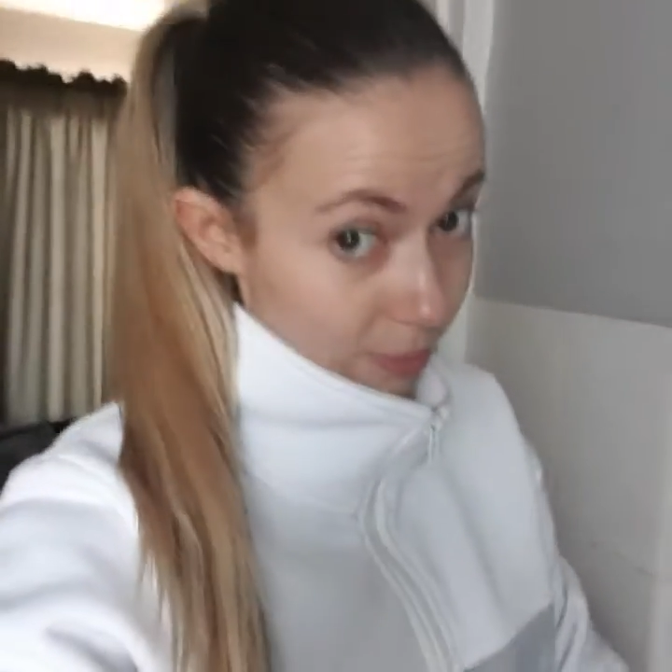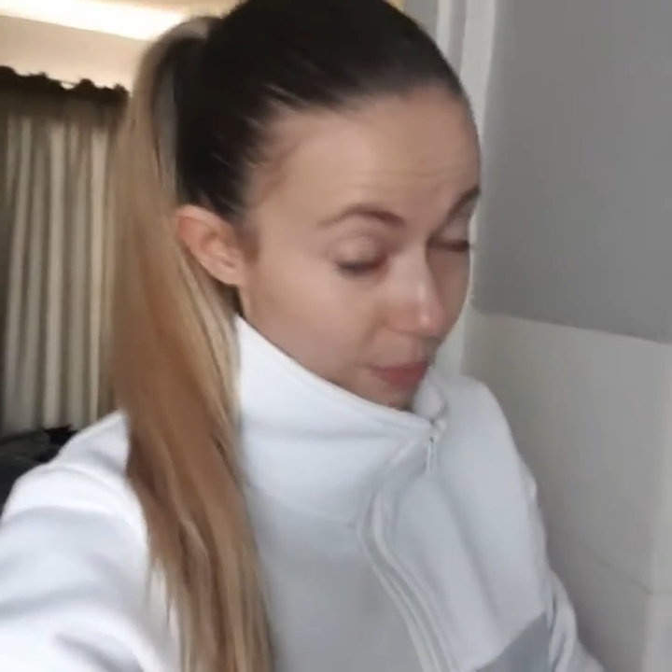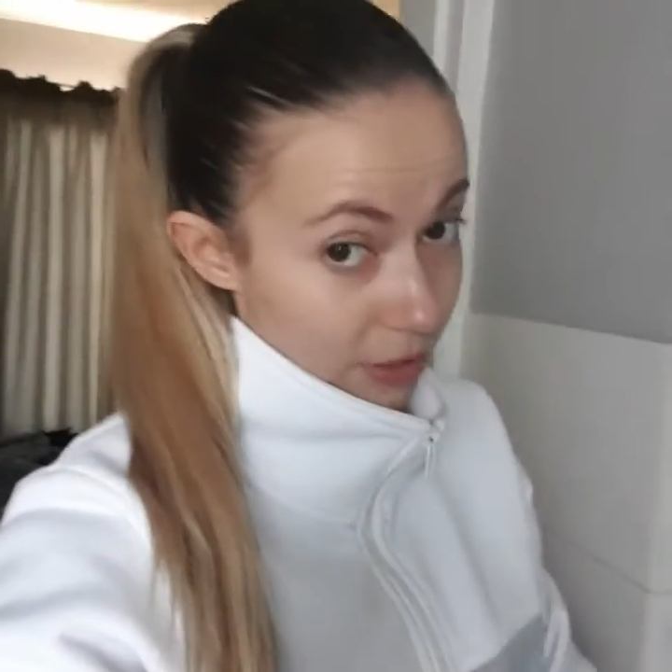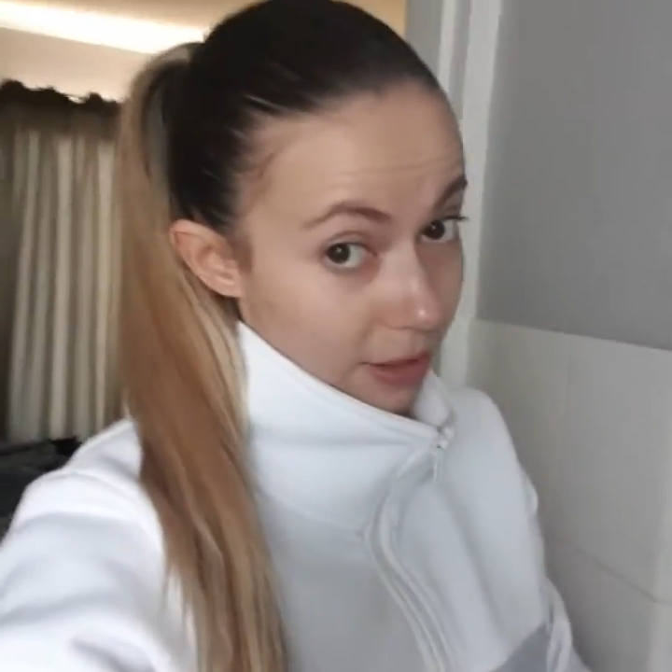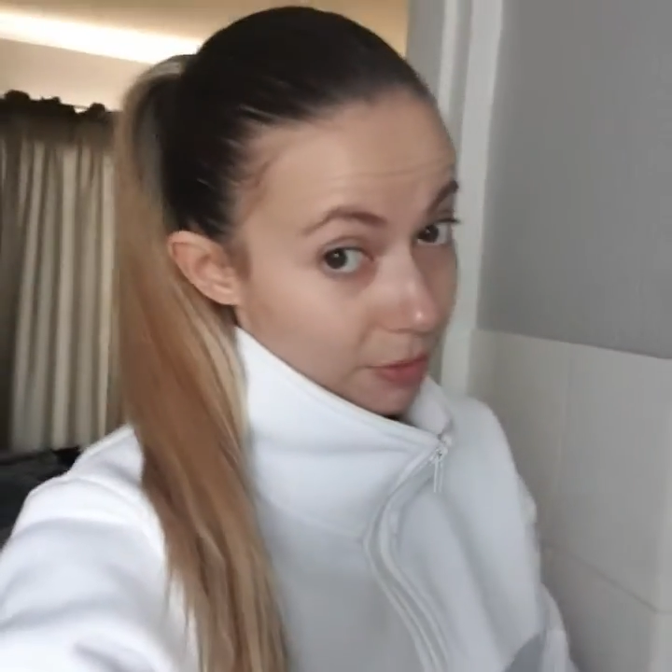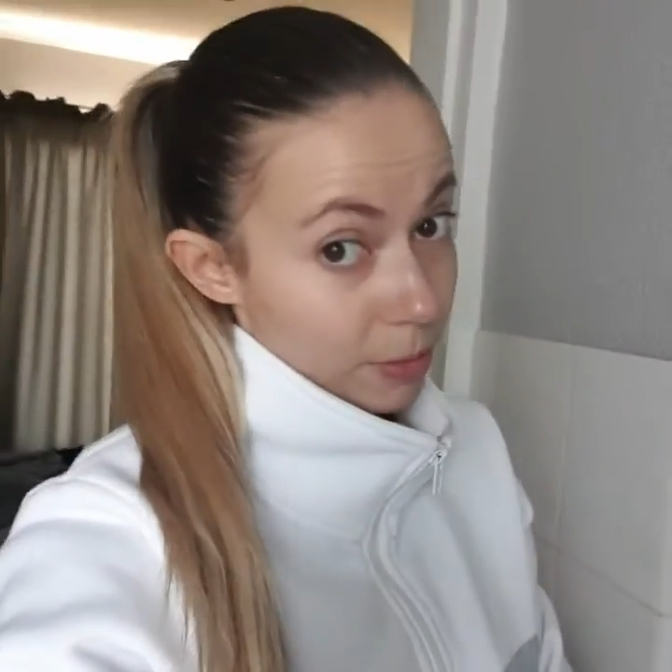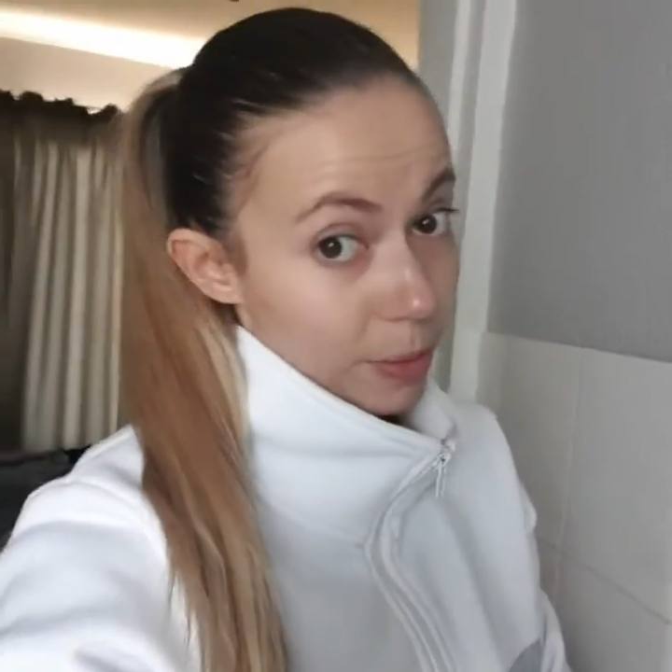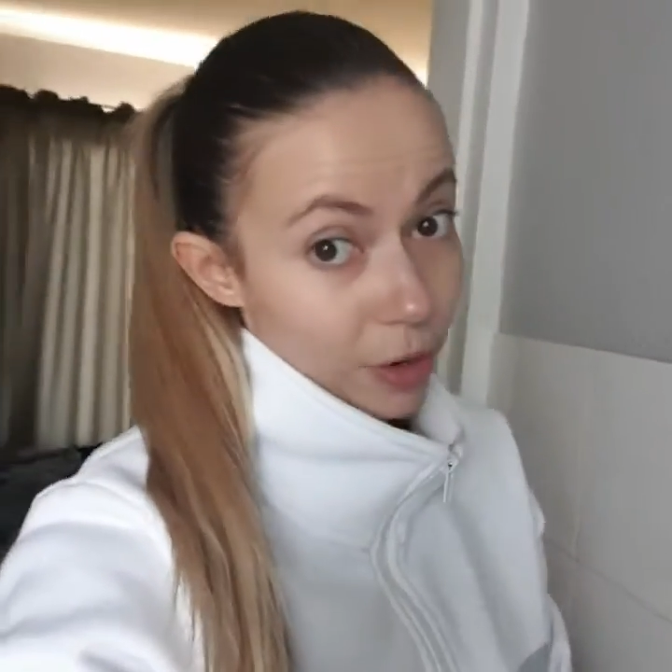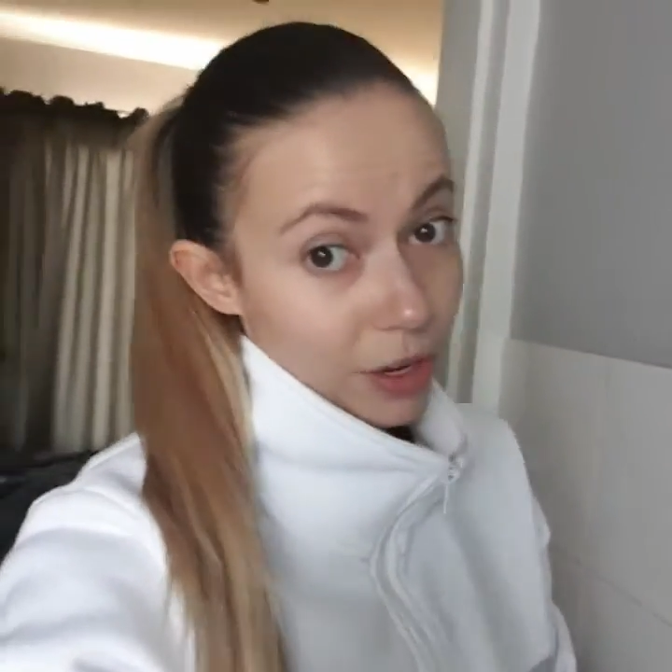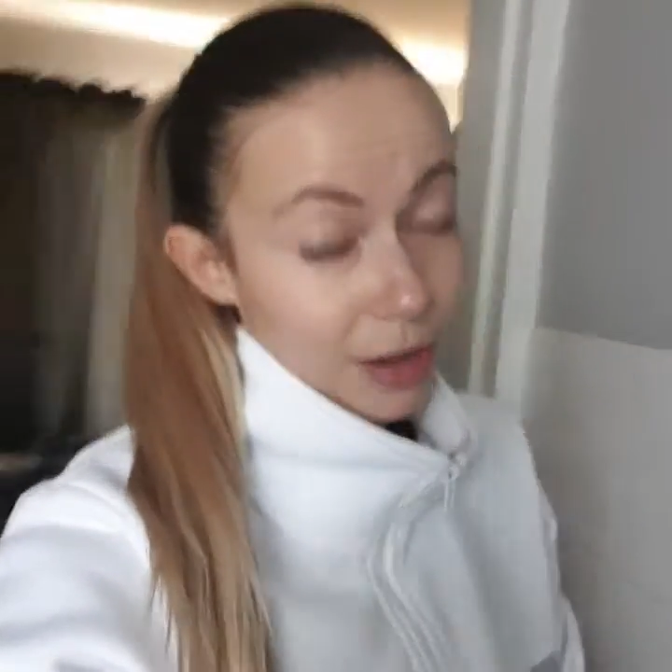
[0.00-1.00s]
except for my
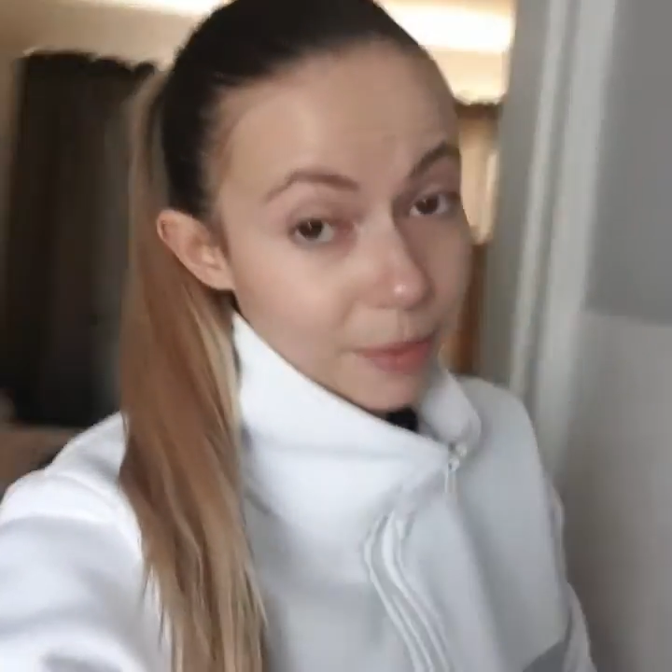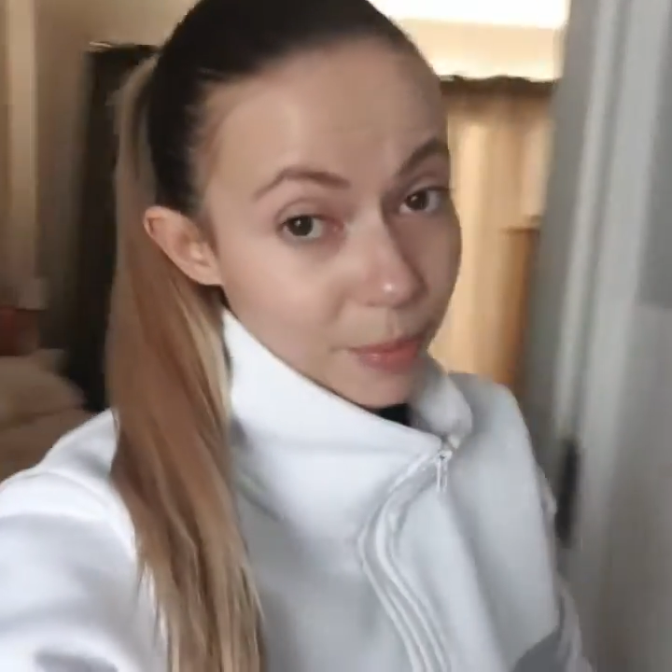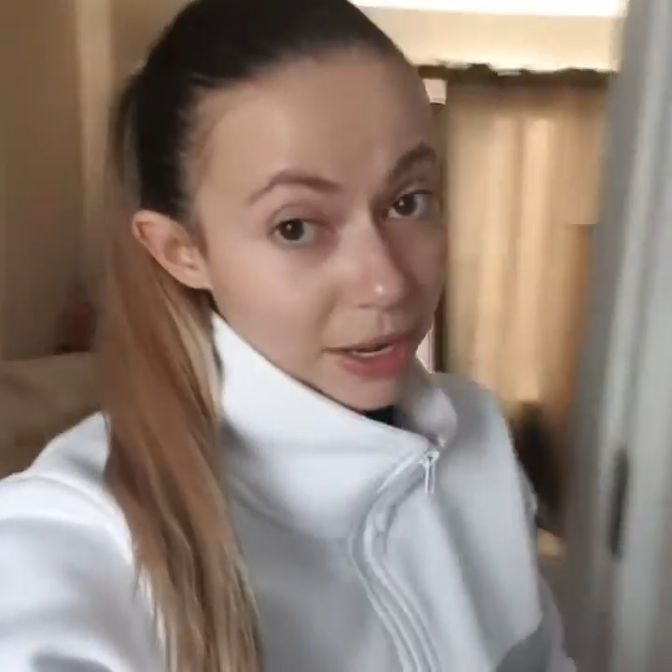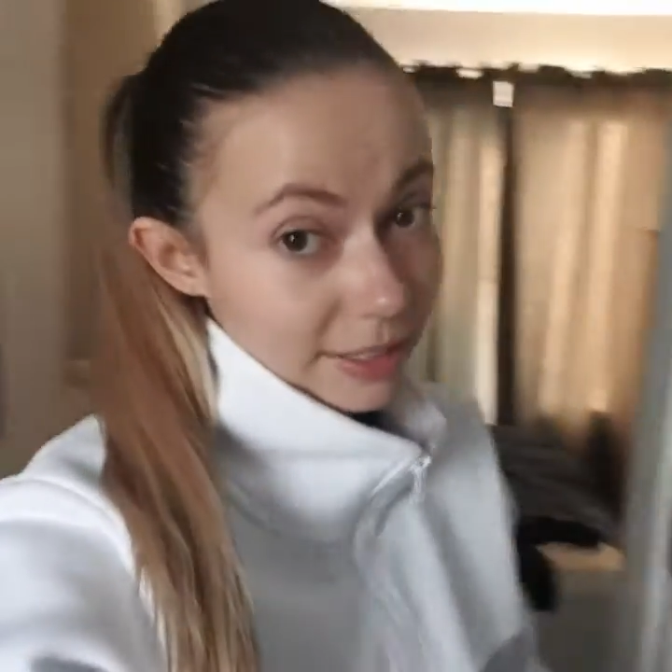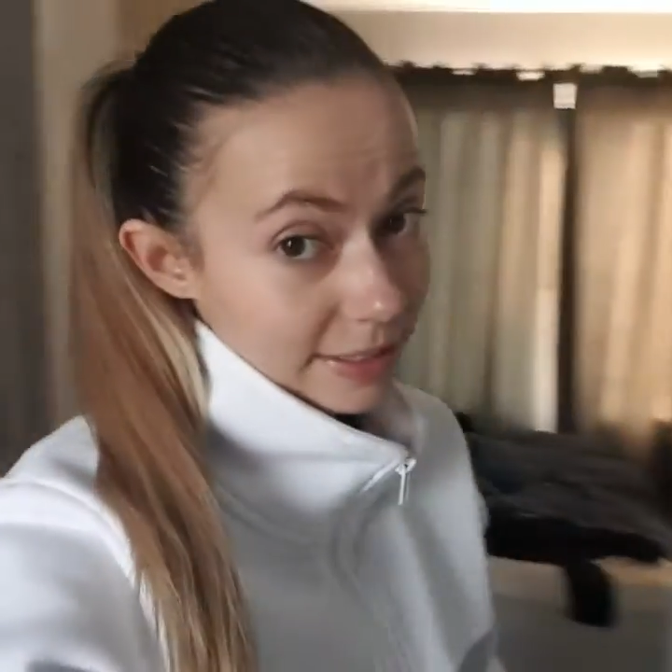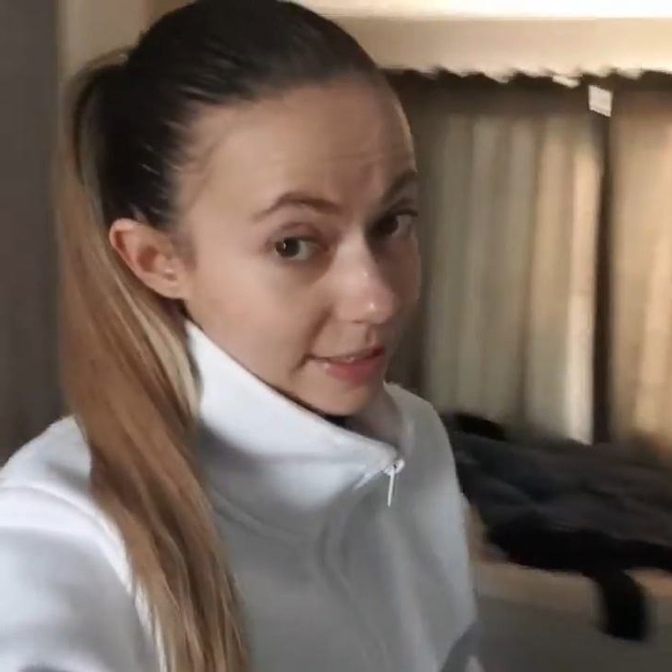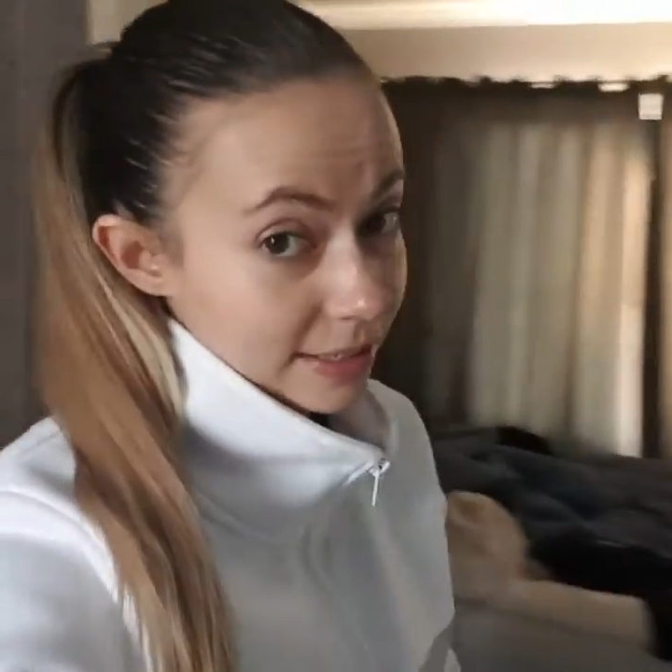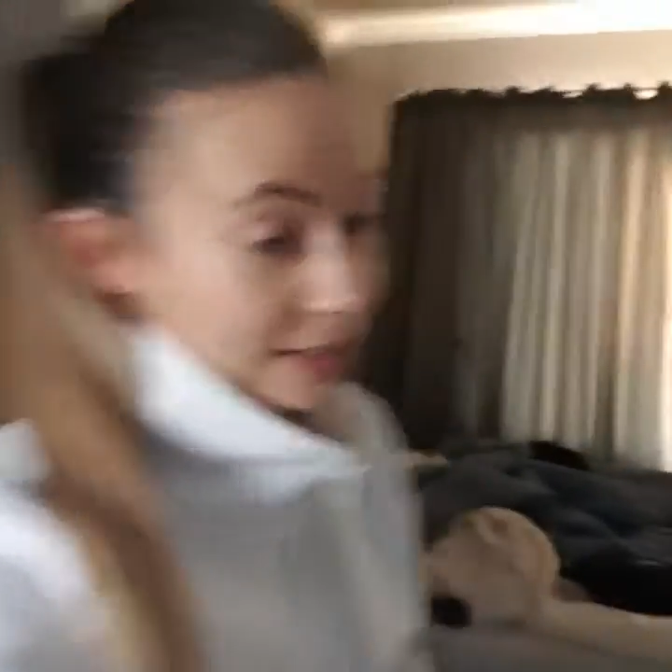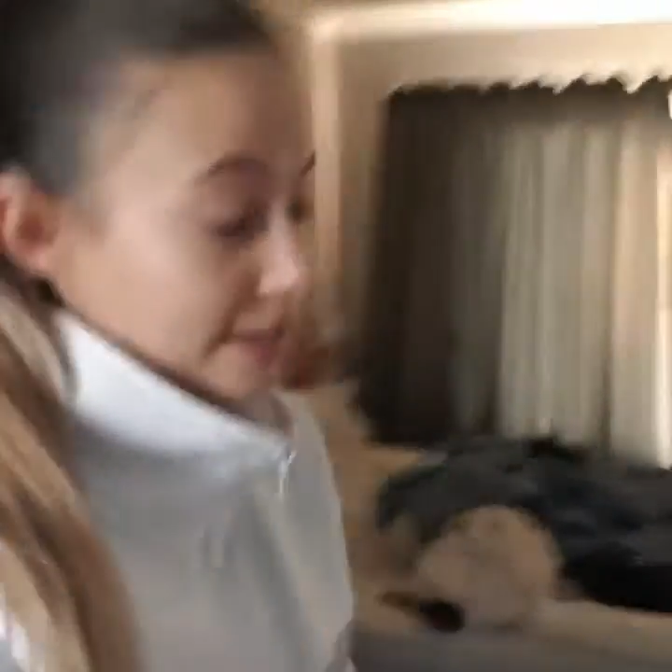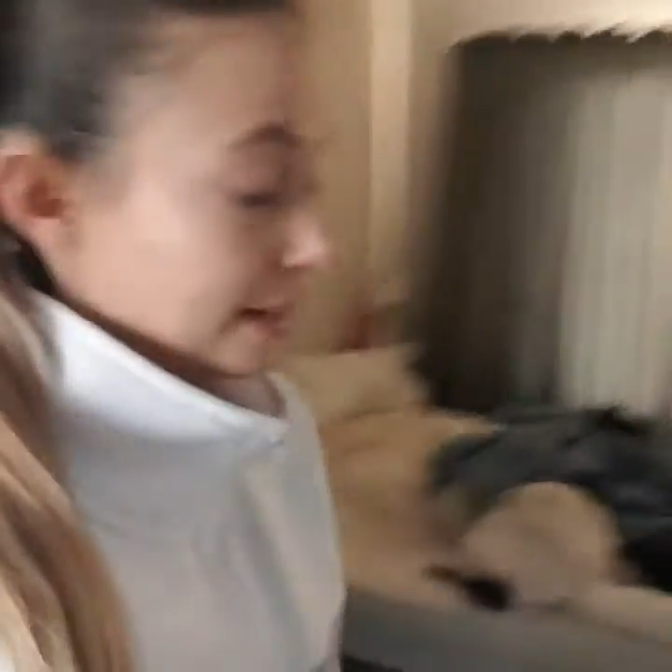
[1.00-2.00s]
pony,
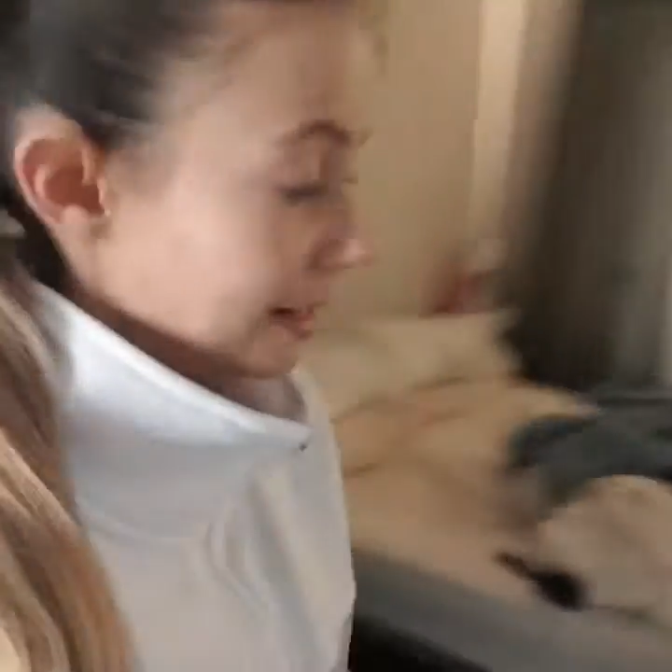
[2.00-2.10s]
but